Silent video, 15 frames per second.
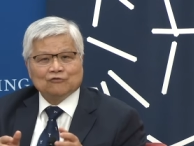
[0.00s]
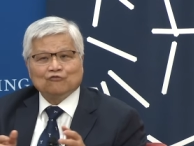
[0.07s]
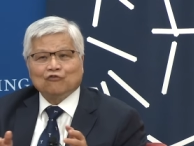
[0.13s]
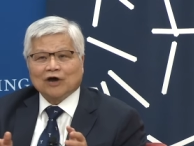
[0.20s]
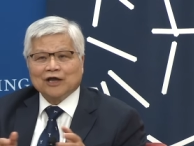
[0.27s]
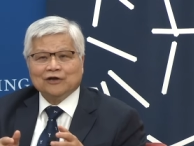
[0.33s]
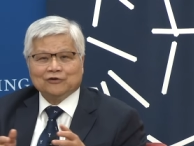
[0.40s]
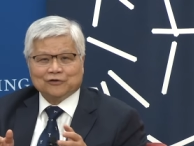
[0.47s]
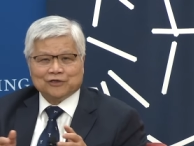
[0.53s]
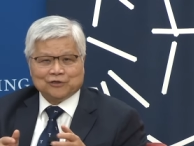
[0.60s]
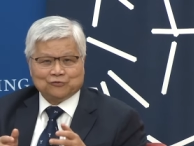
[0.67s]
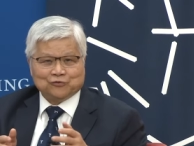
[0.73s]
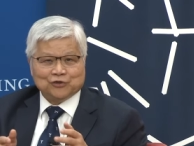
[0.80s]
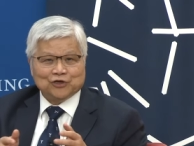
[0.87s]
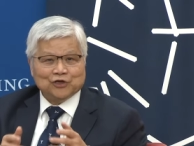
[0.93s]
Finally,
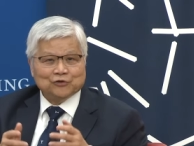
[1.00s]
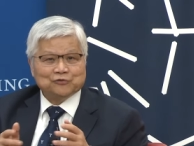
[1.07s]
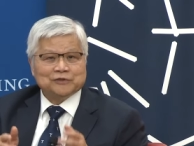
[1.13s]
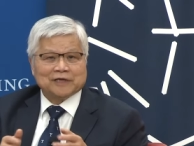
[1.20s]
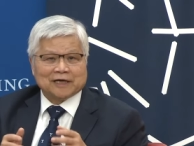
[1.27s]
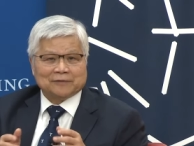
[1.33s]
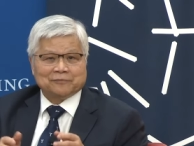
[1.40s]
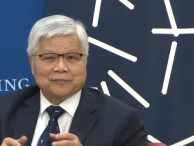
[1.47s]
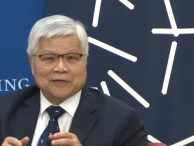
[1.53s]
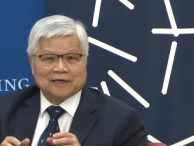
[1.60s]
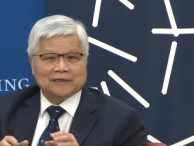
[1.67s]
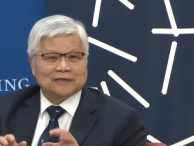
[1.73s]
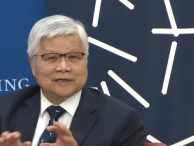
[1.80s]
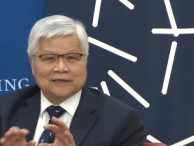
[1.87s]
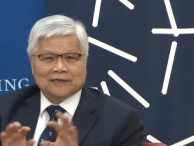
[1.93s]
we knew that,
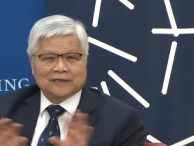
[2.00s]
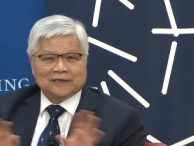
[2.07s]
but